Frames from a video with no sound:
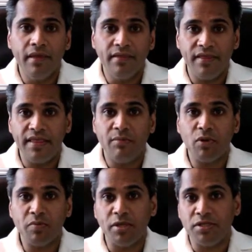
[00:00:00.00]
The thing that
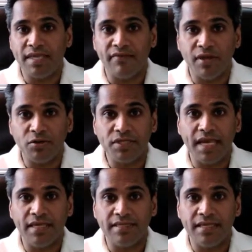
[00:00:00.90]
most patients have to
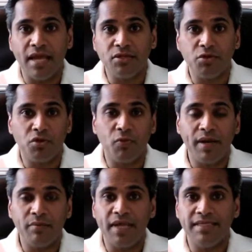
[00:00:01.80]
understand is that non-surgical
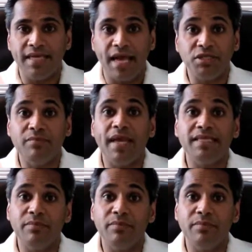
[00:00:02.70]
rhinoplasty actually makes a